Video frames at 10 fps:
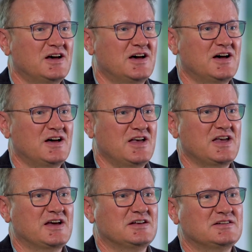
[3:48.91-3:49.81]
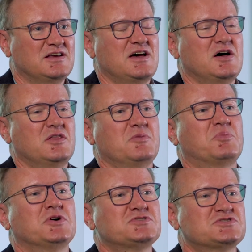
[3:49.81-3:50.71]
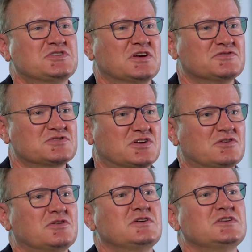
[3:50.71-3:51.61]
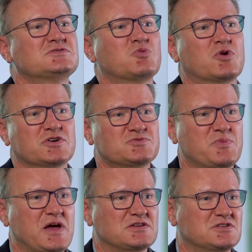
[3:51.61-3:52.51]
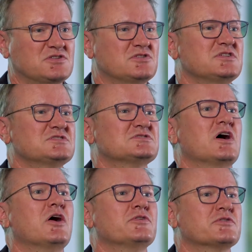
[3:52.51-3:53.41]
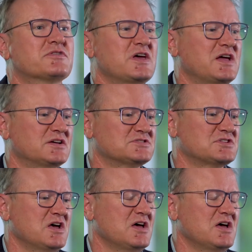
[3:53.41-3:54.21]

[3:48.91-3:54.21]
And the purchasing of securities, mortgage-backed securities, and other things